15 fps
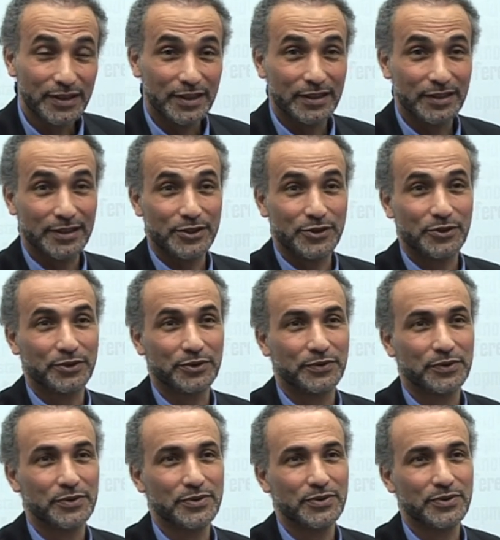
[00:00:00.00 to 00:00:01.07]
in this
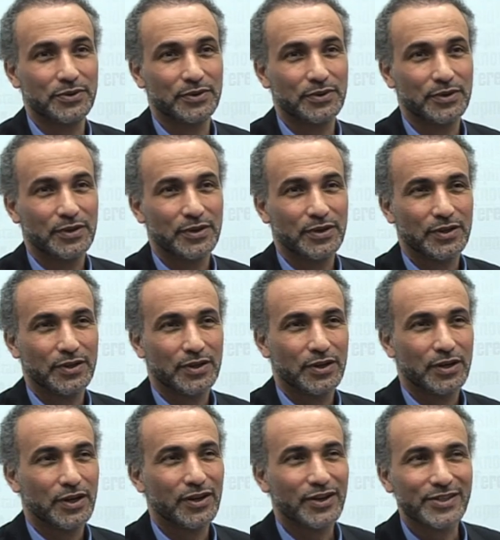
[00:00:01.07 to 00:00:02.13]
universe
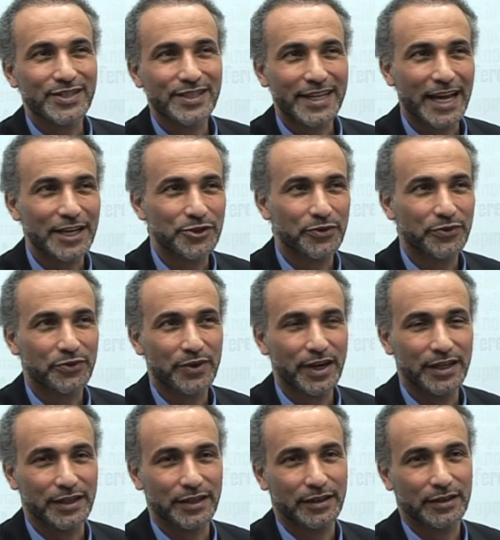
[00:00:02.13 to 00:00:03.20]
or
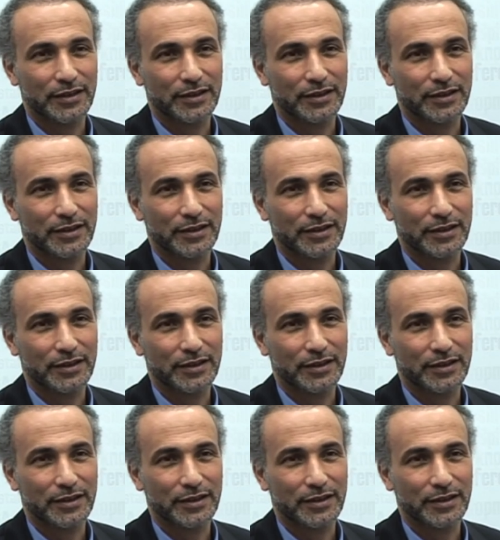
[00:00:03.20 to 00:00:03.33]
schizophrenic?